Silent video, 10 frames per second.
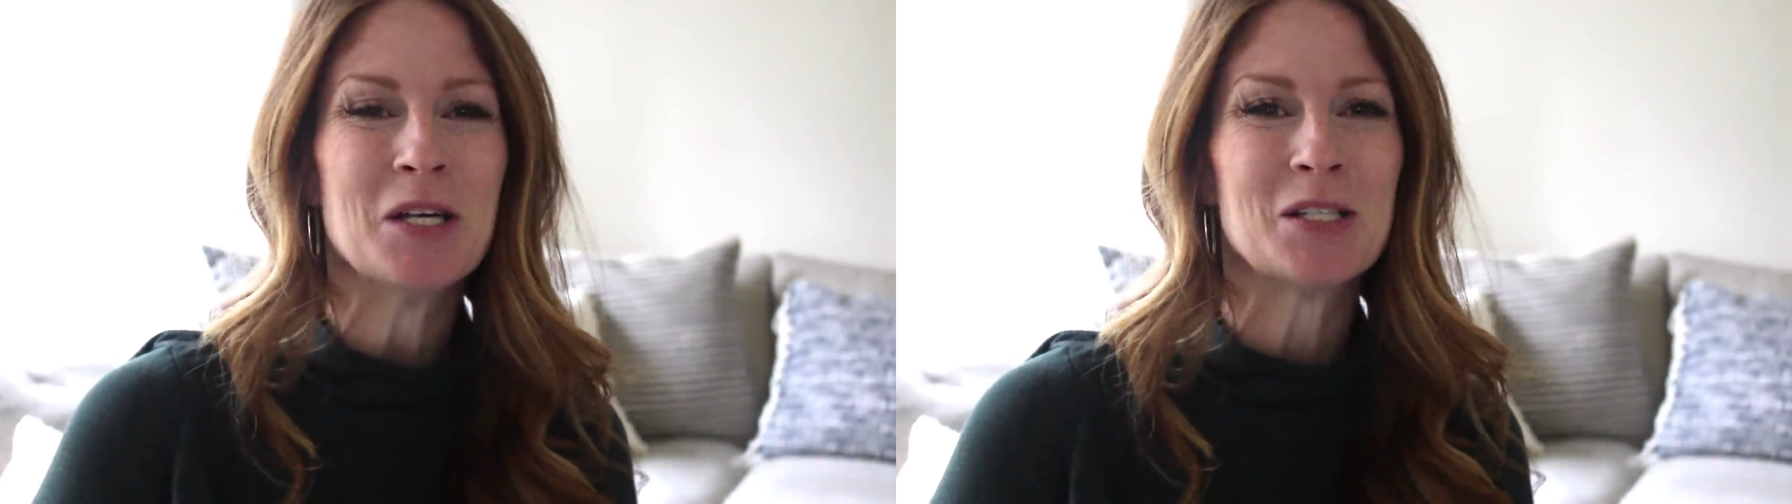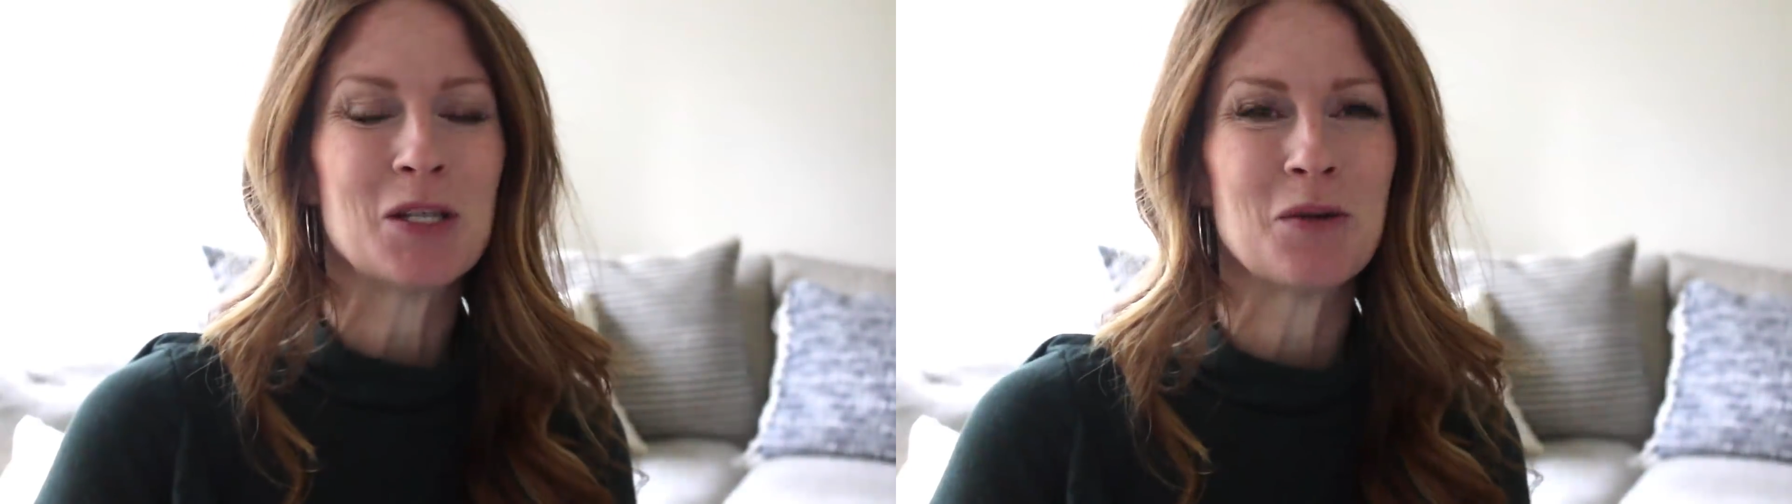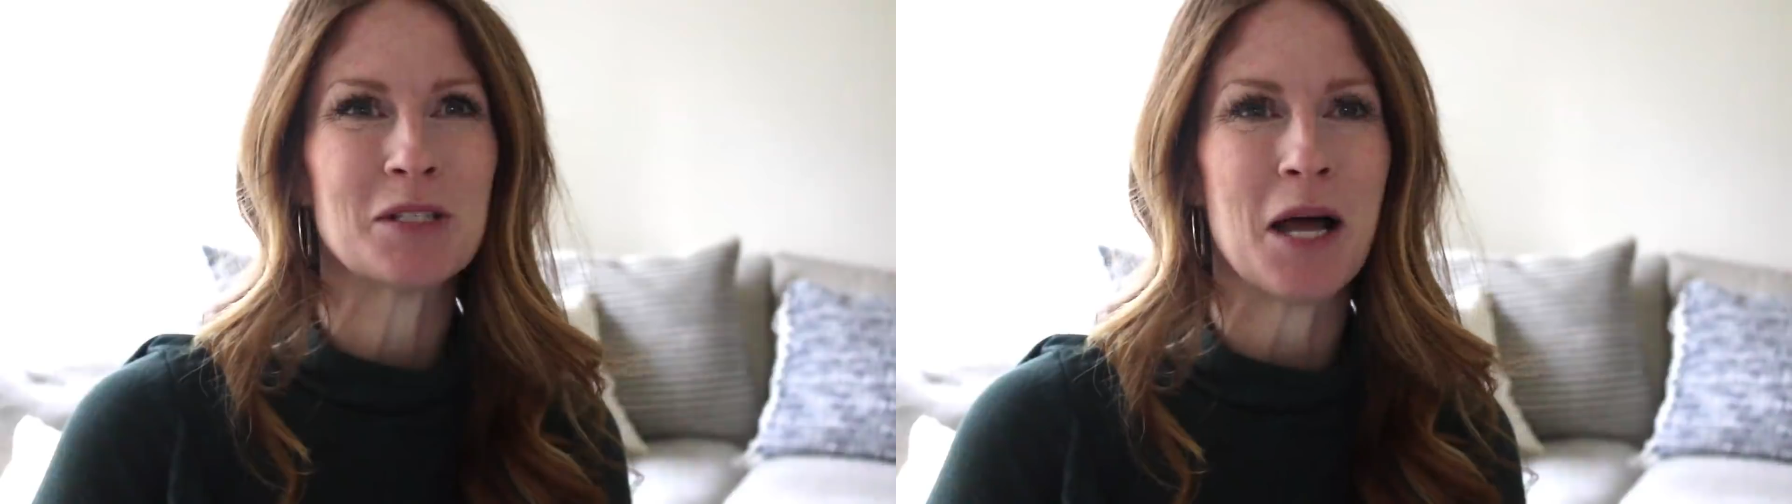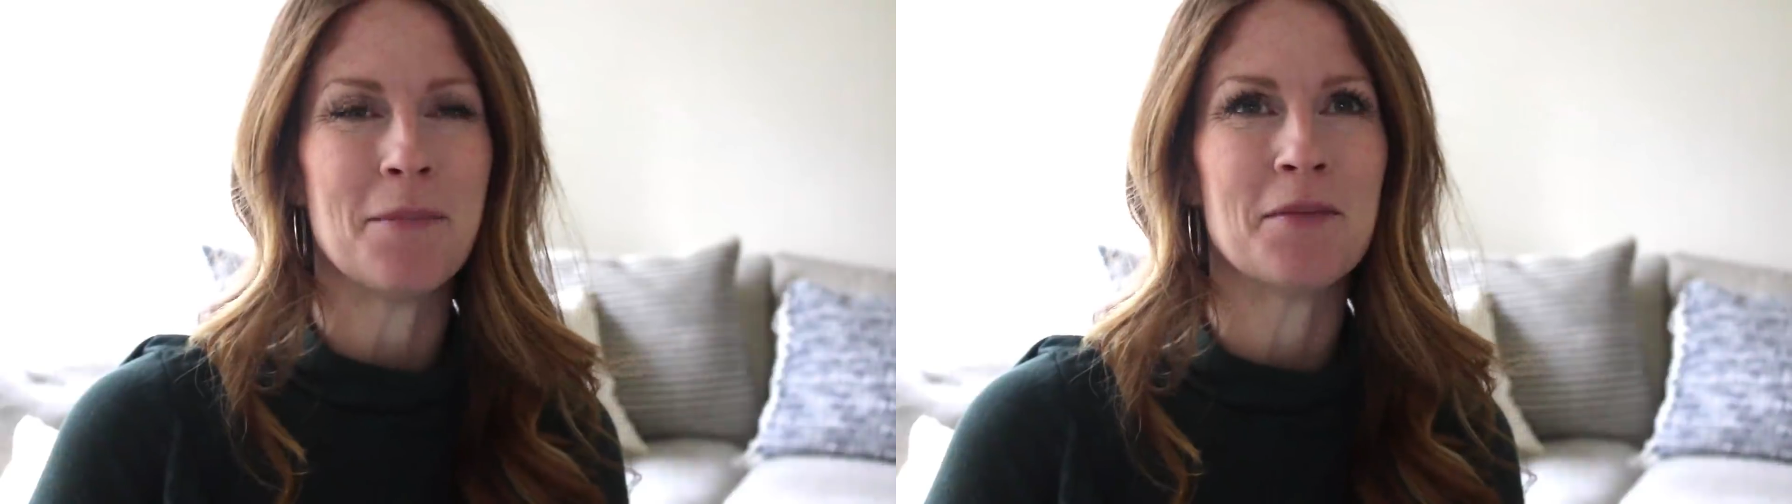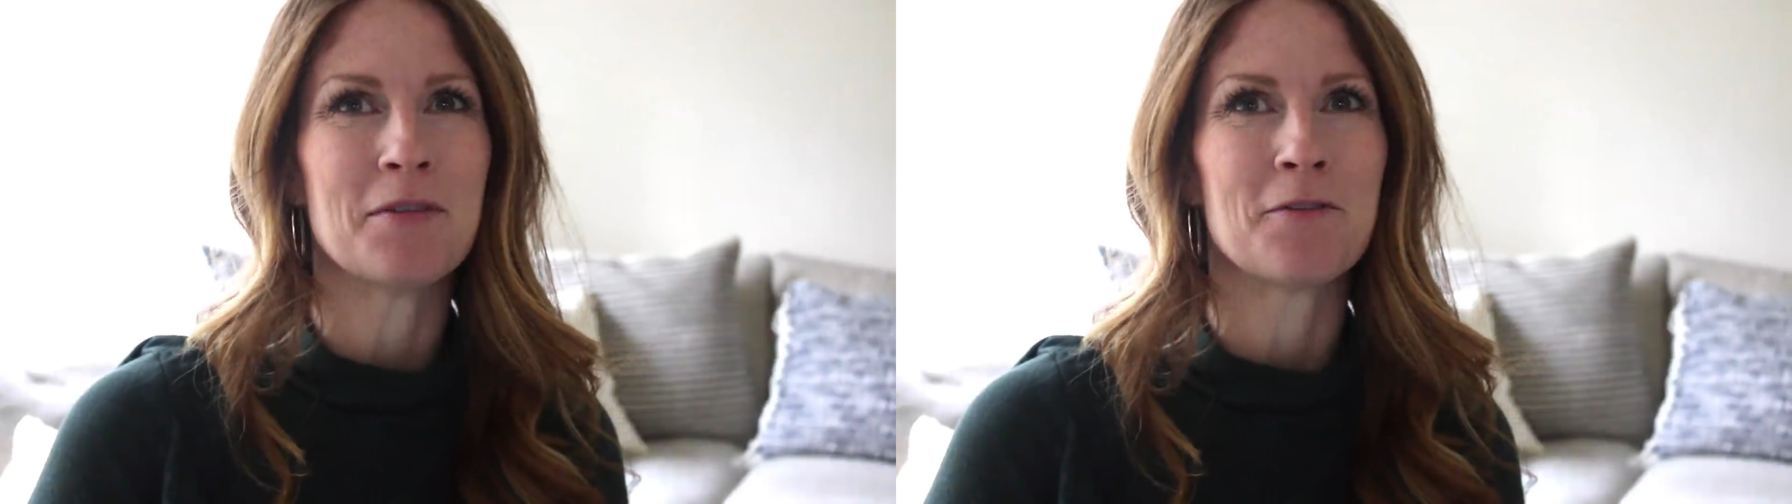so
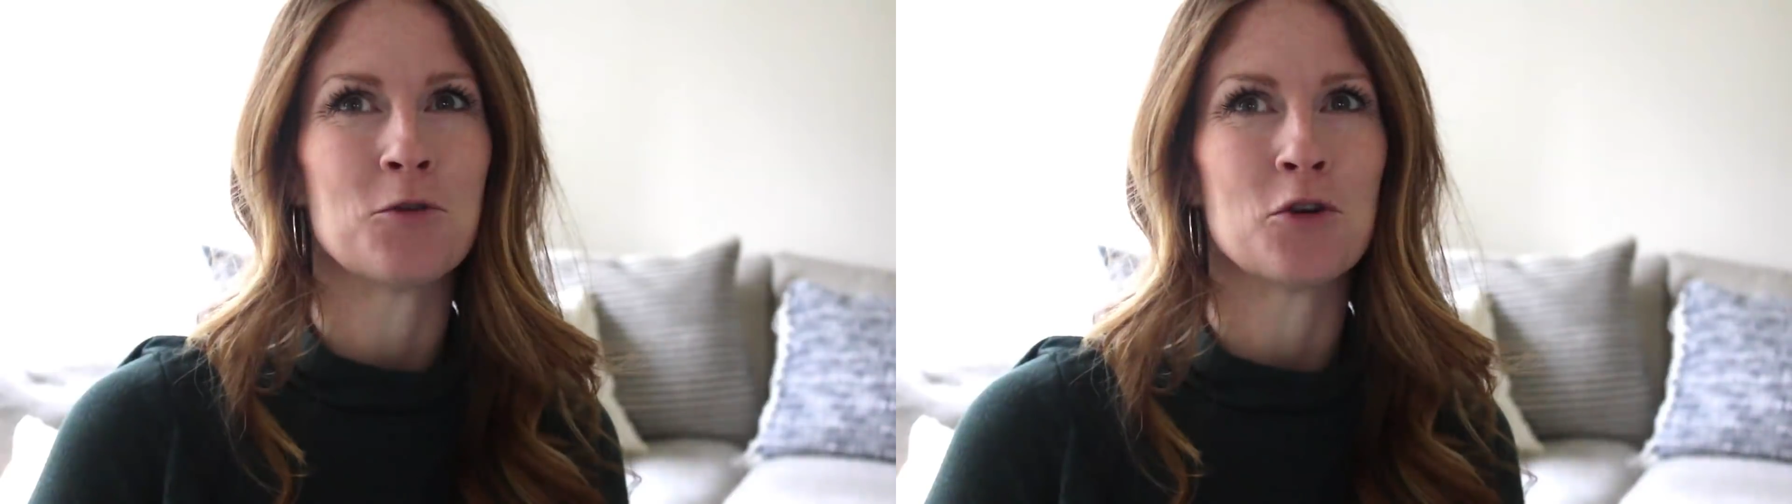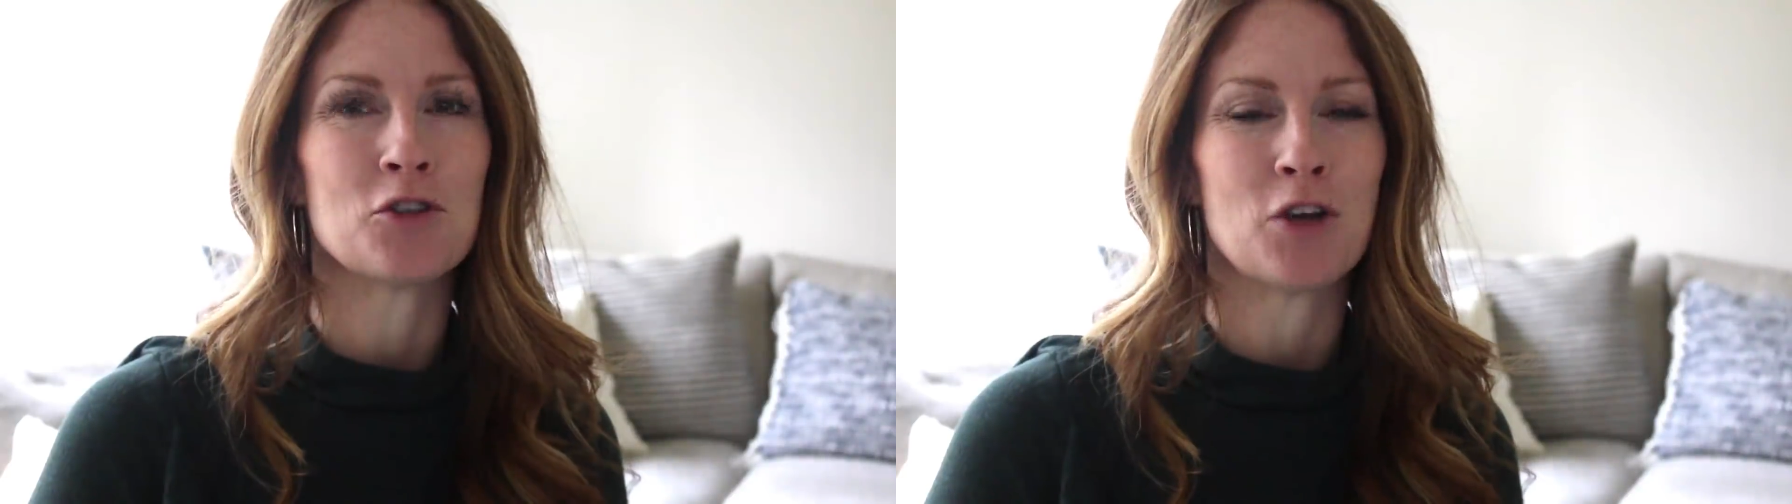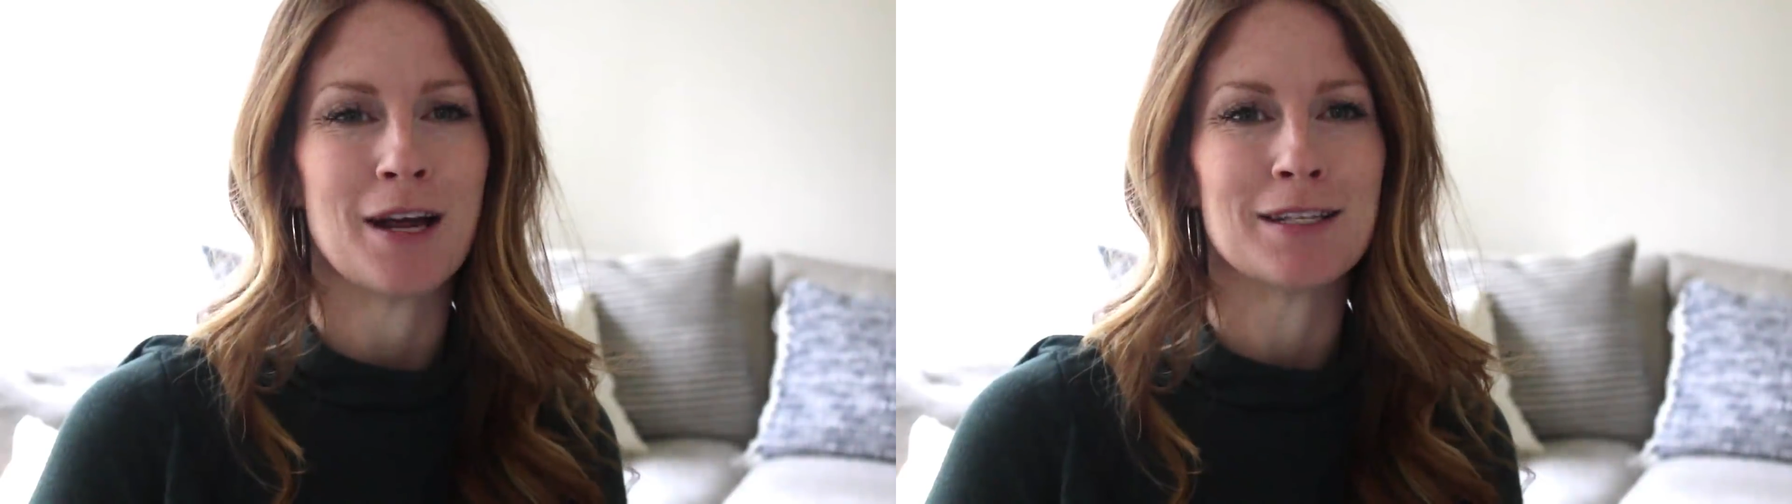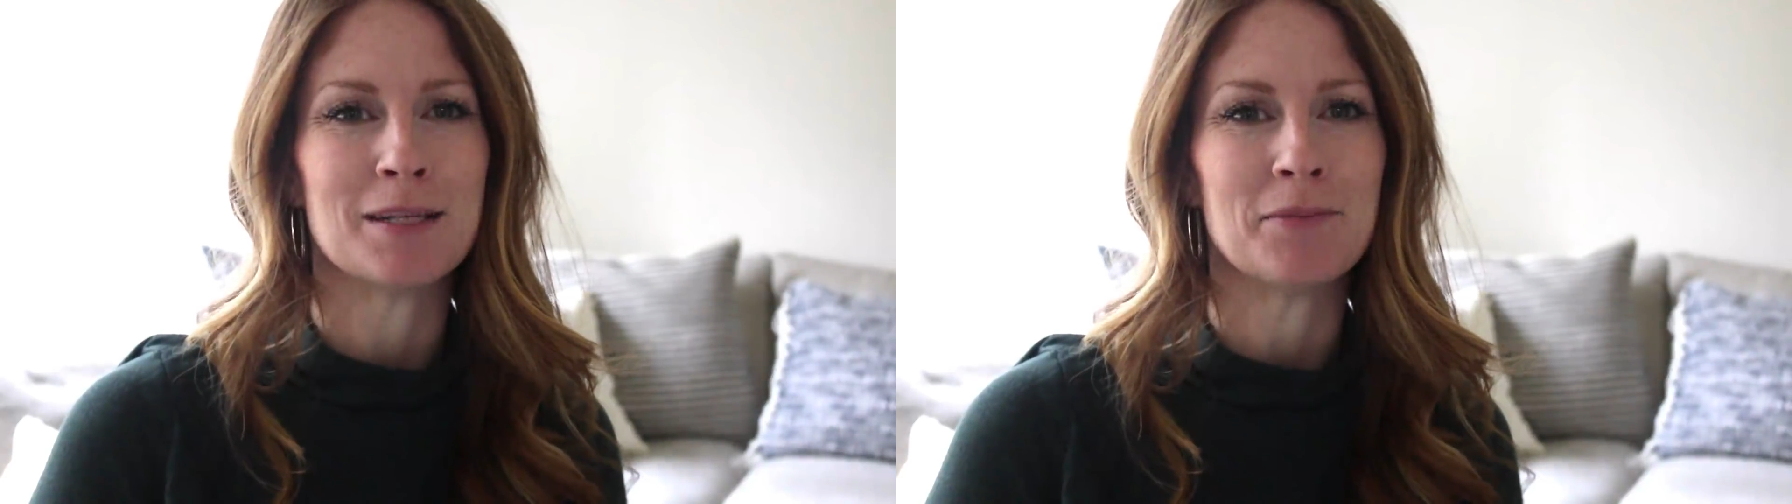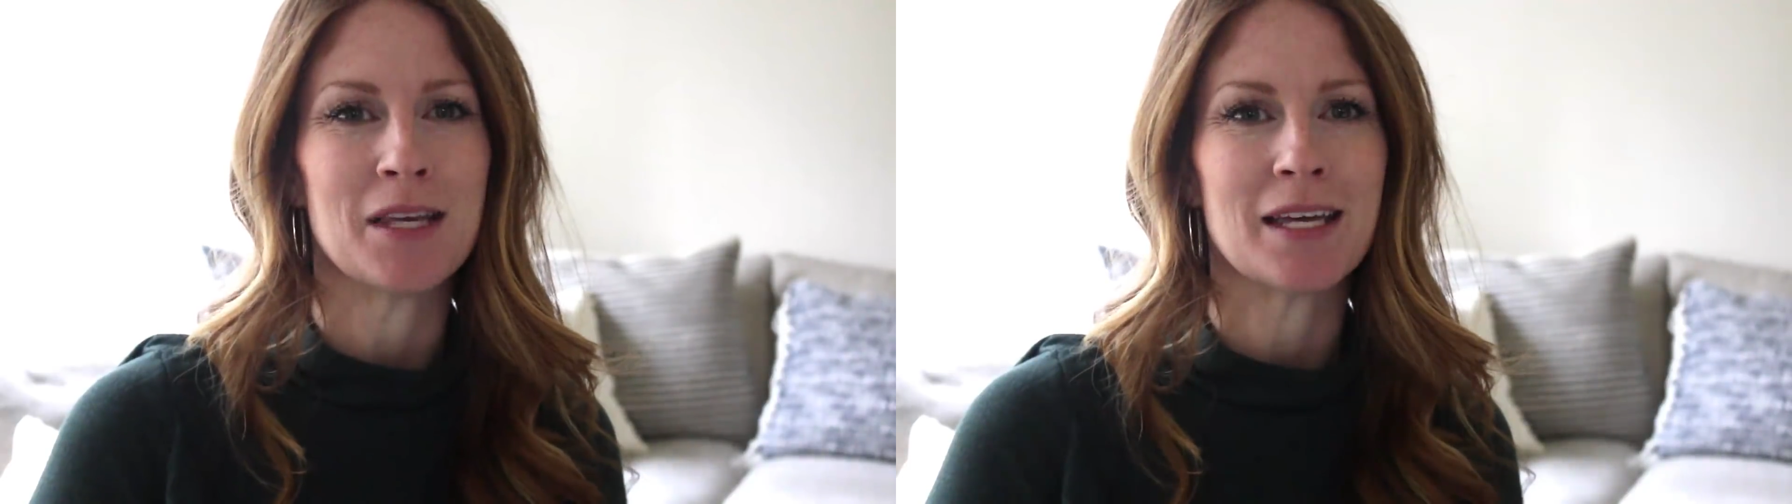dumb for trying
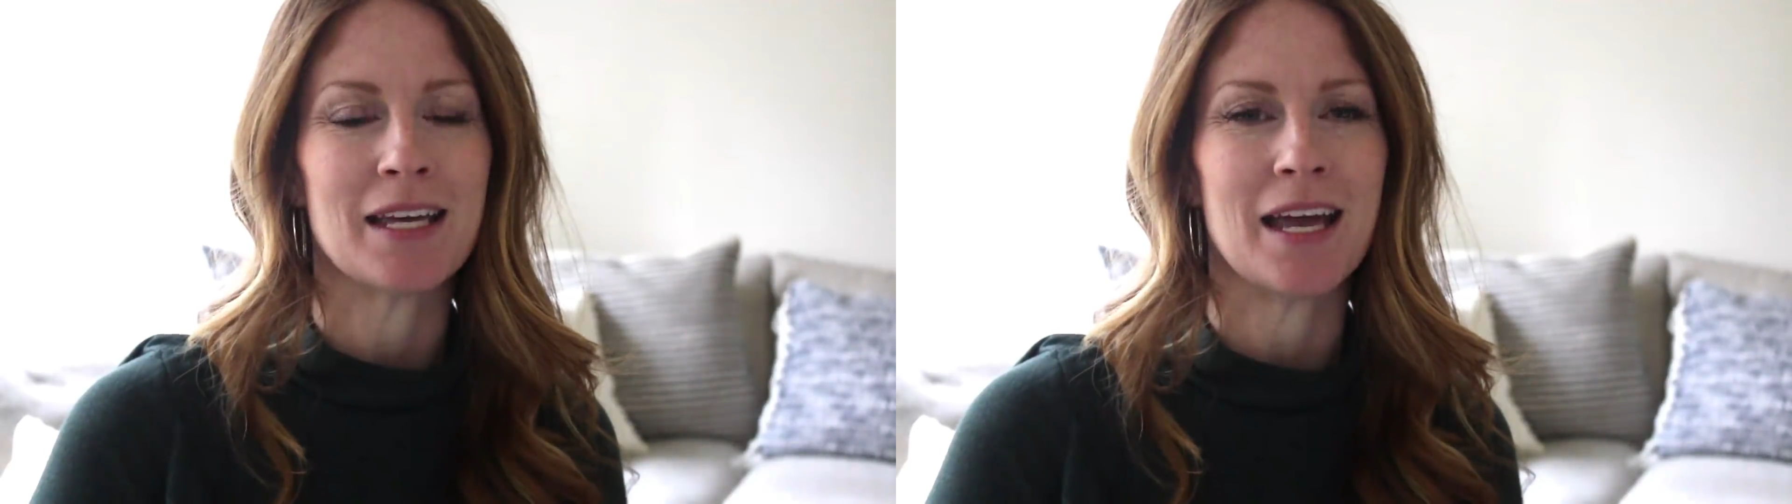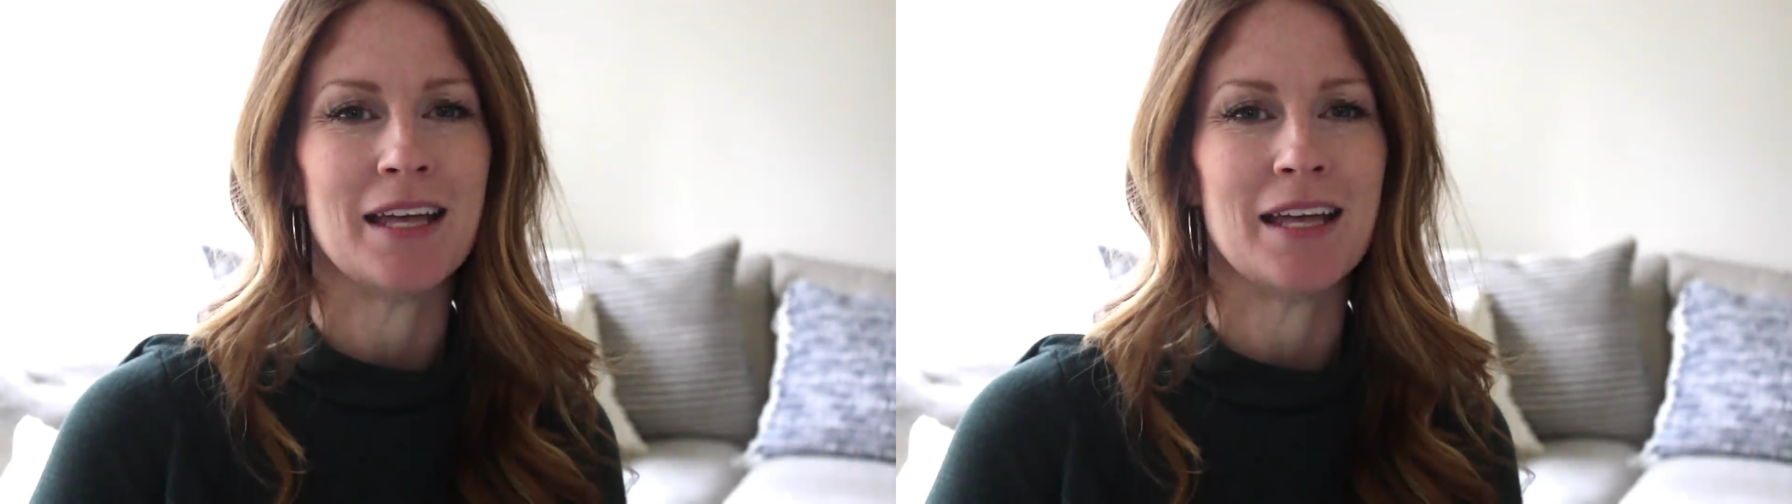something